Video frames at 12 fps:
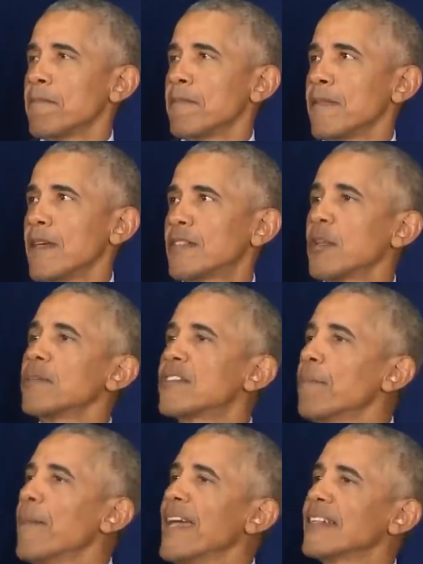Now, to, to
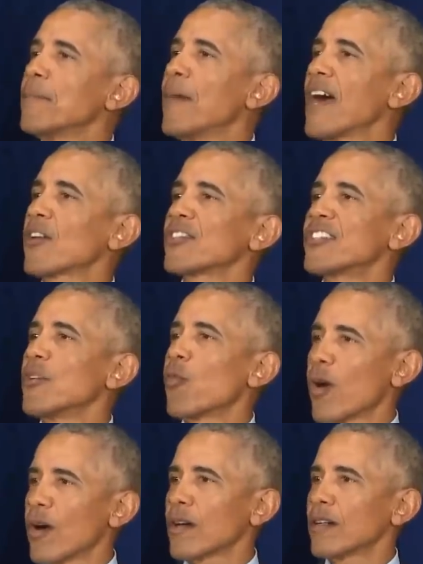make democracy
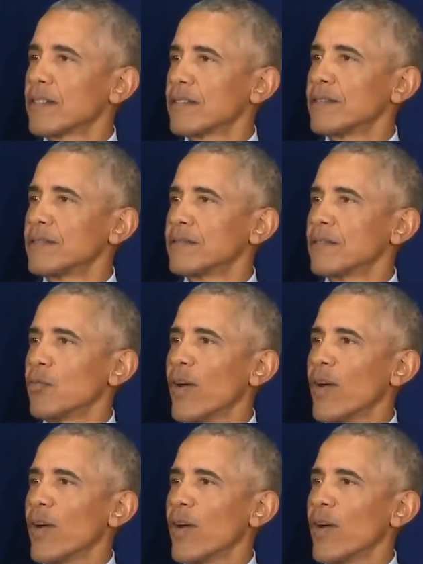work, we